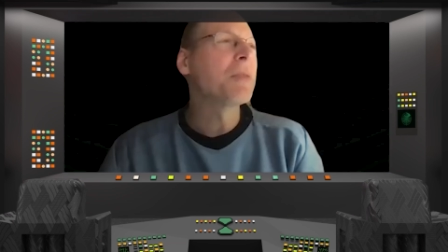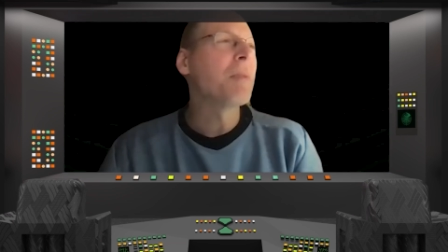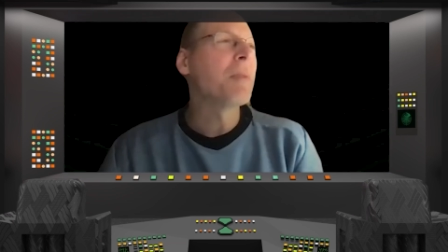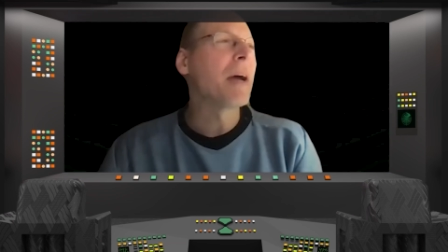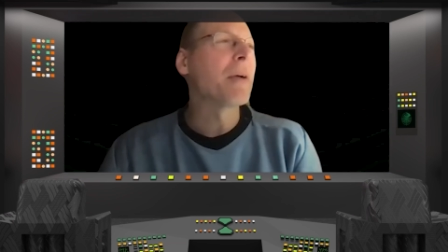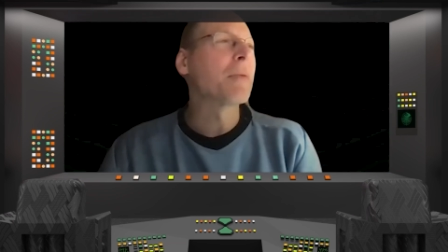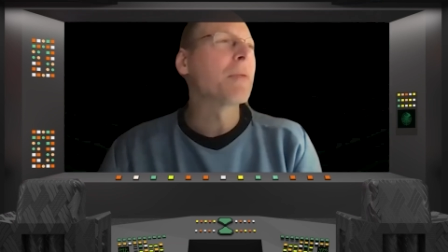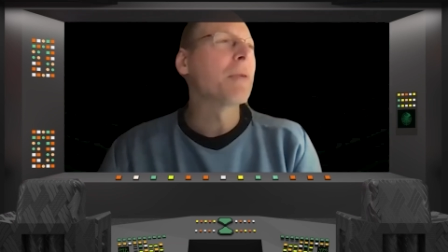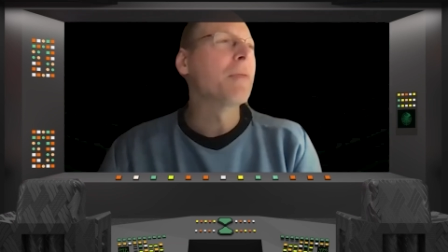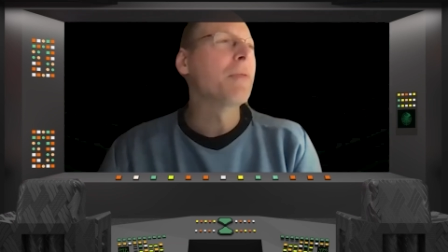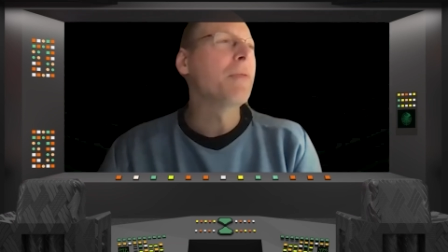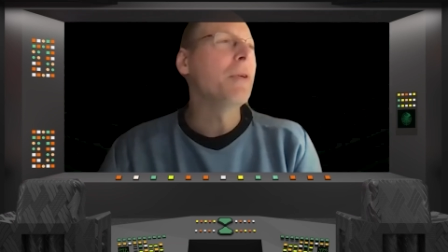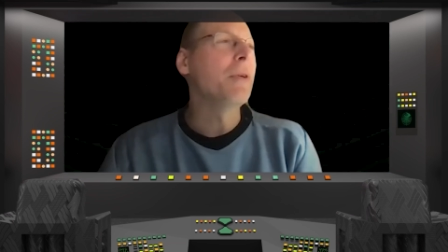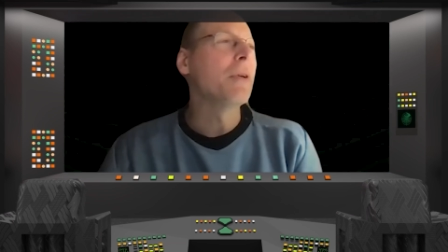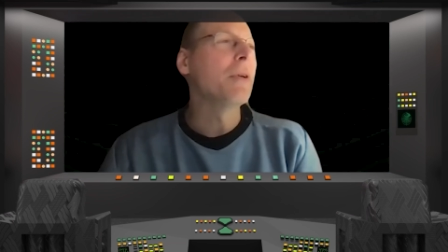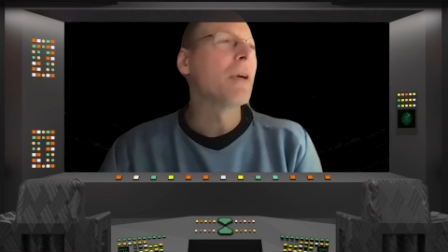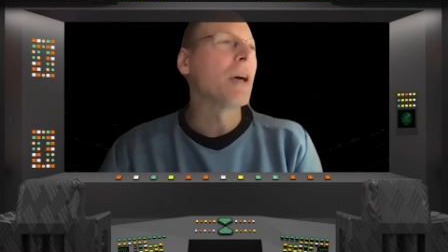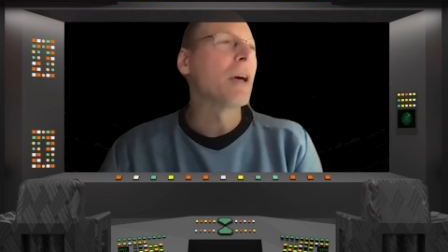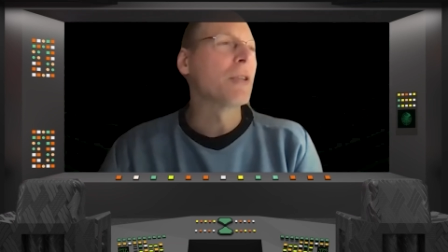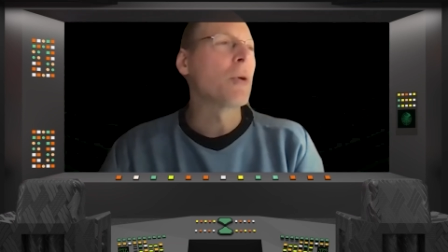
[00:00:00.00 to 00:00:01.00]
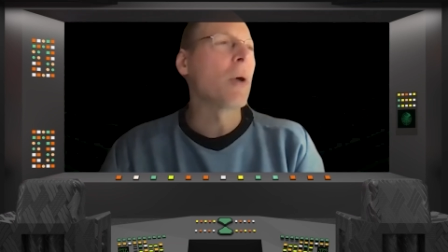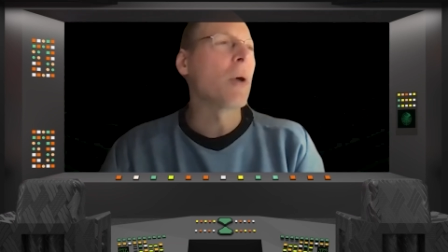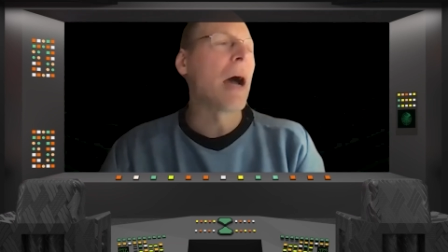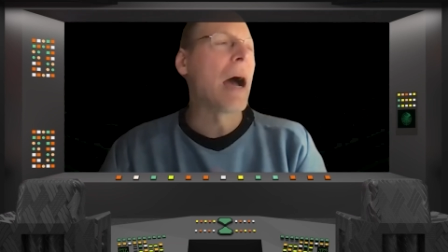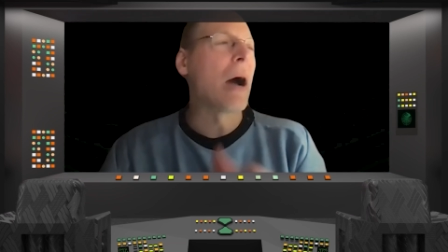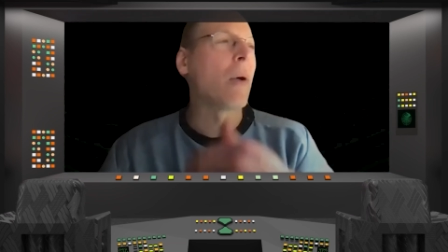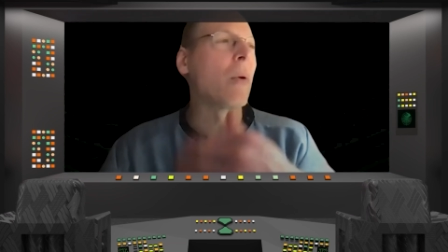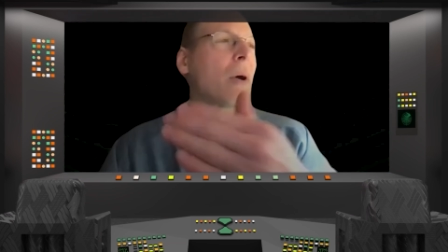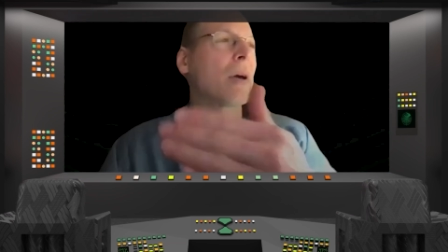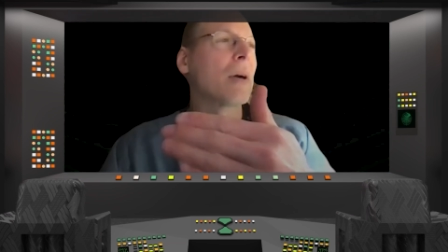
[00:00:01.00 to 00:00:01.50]
my review to
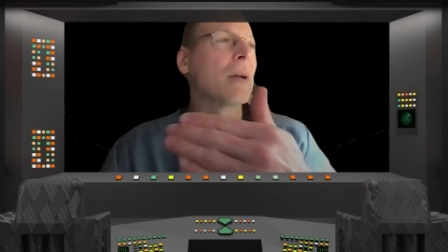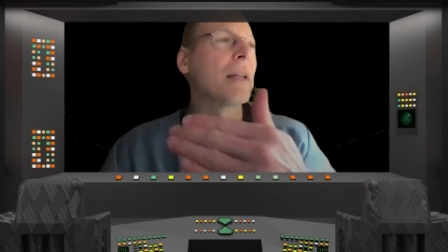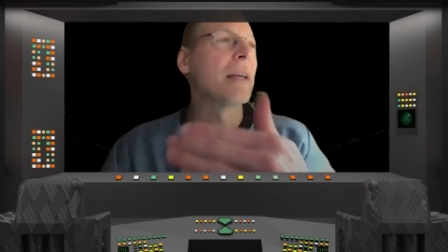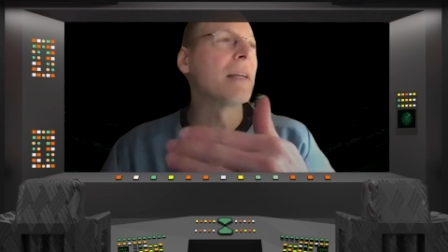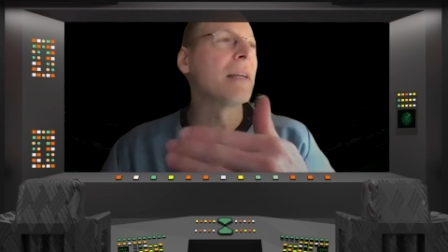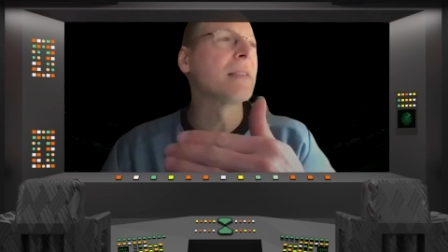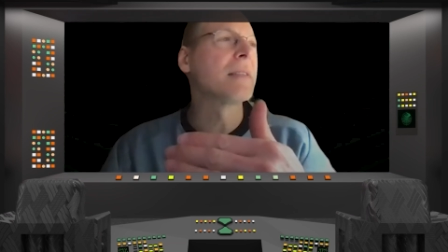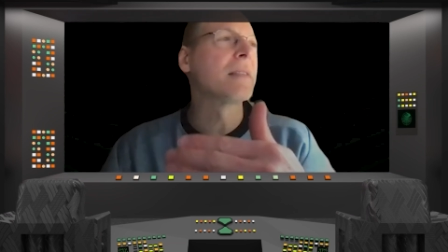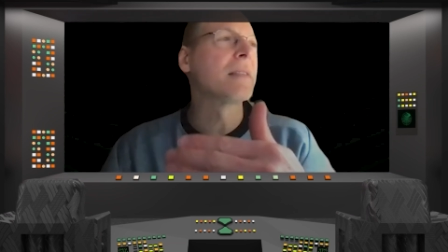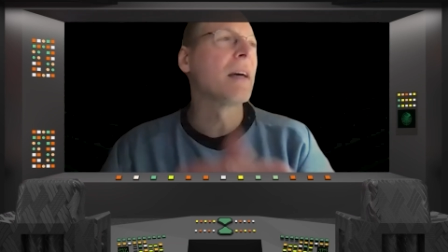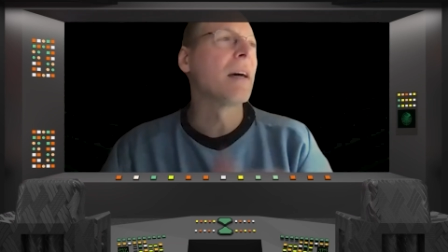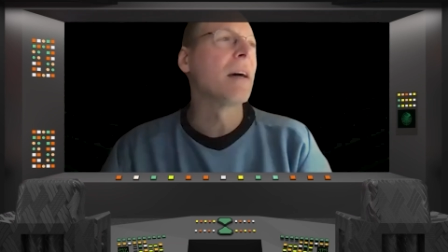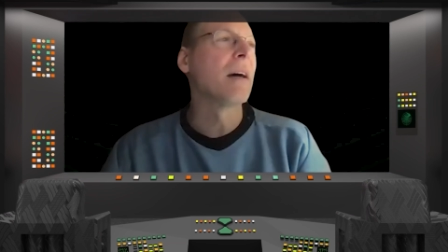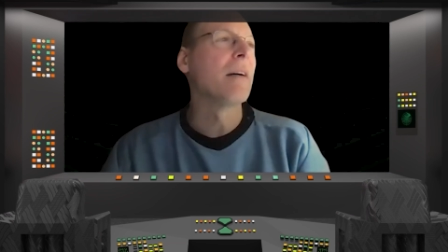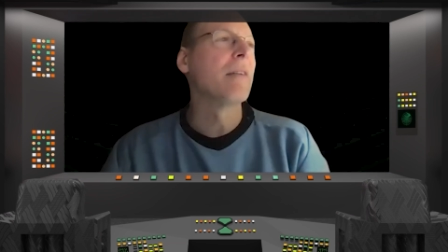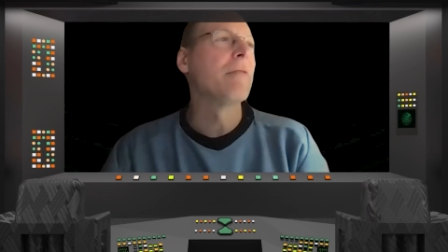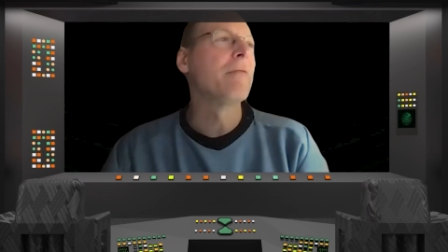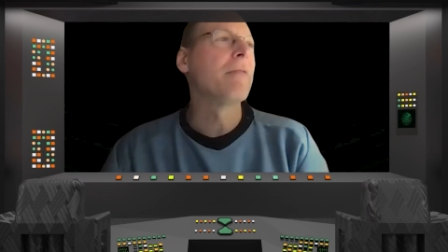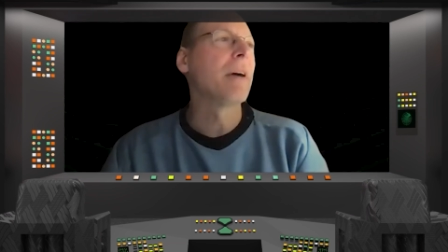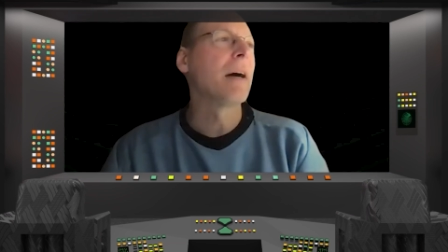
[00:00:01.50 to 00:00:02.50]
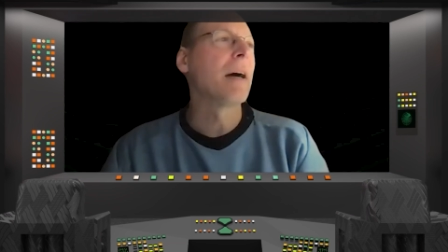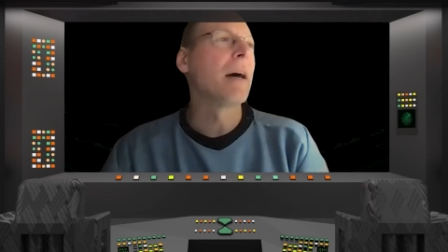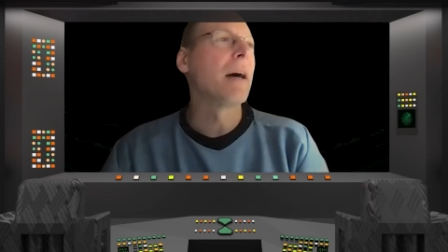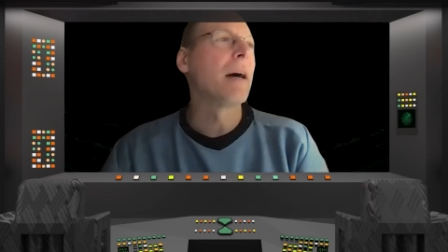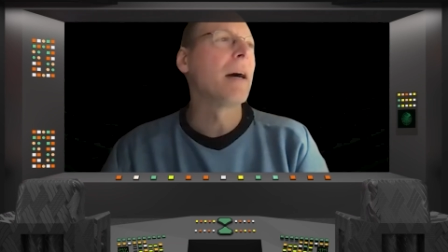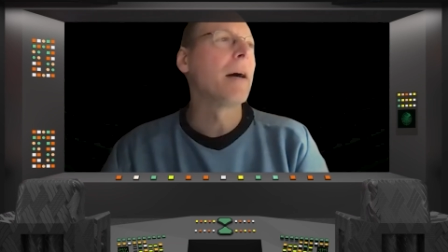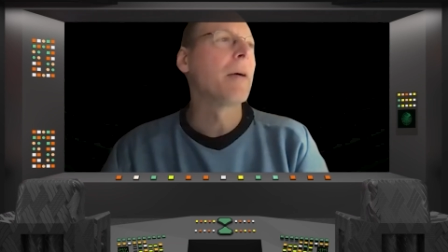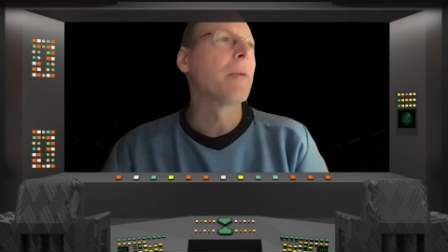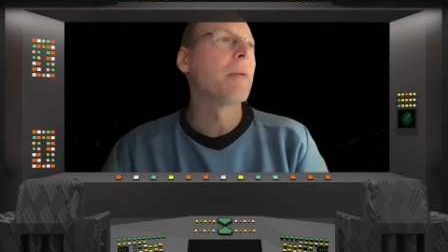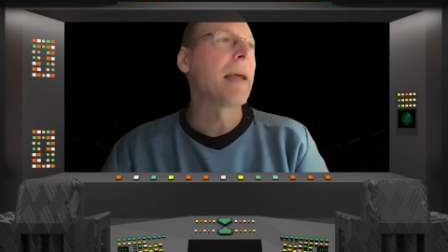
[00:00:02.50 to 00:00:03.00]
our list of
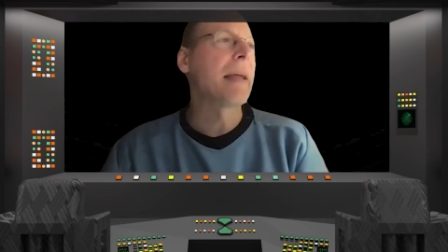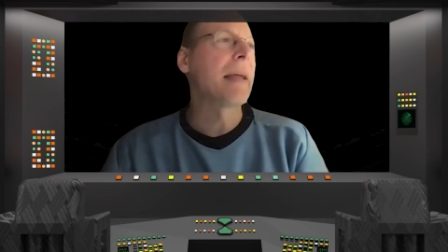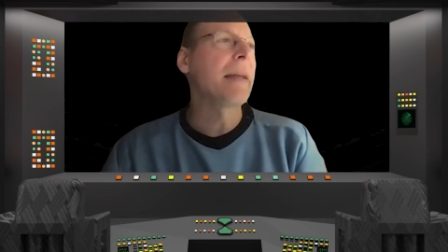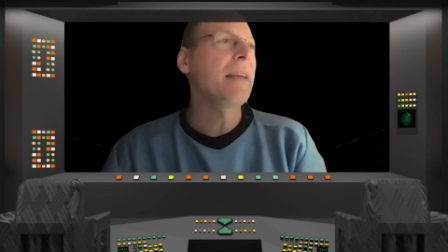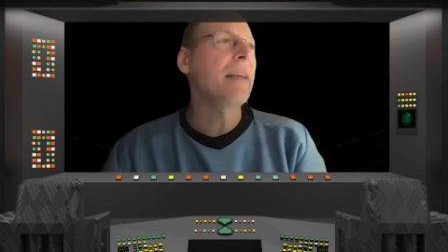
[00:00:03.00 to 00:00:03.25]
ratings.